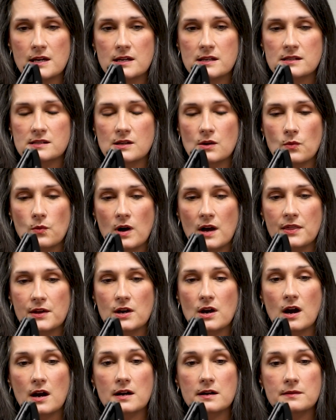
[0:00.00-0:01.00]
So while
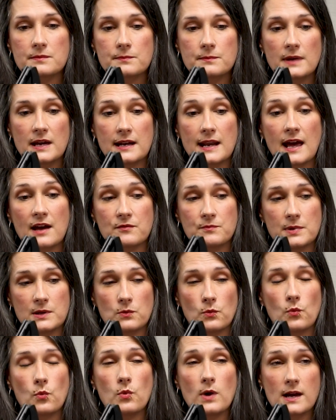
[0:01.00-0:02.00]
there are and have been
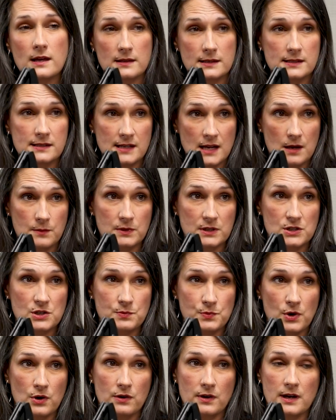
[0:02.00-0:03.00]
well-established
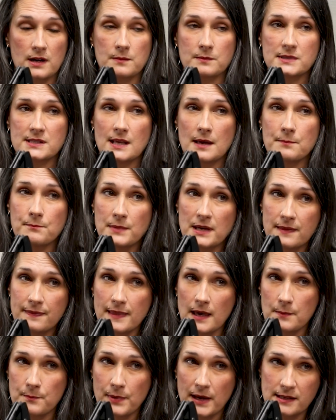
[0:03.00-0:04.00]
programs that meet
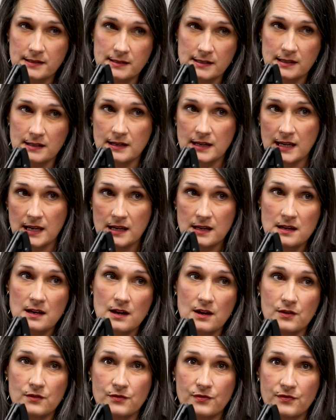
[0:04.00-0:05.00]
that basic need
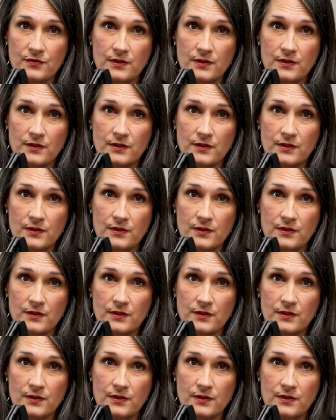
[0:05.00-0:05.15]
of